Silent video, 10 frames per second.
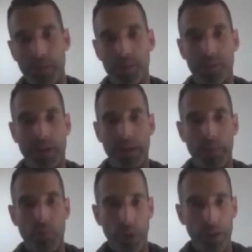just
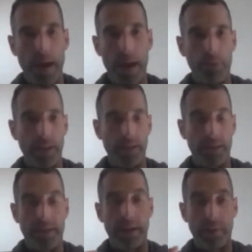in a really bad place.
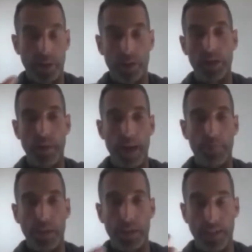And then I was in a really bad
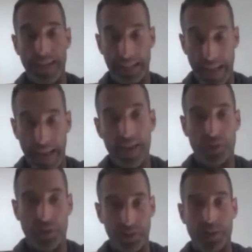place and I got
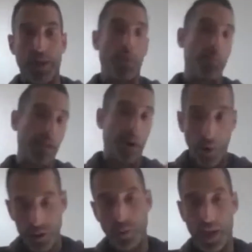cancer. So that put me in a
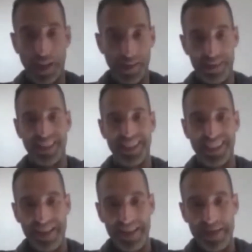worse place.
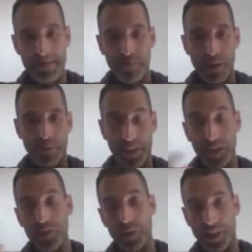The
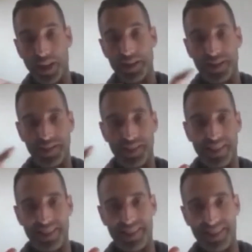interesting thing
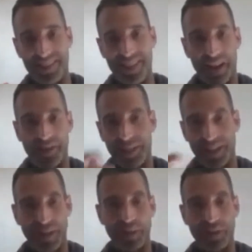is the doctors did
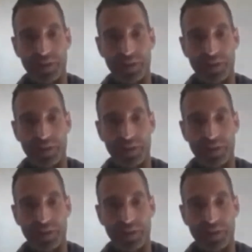a couple of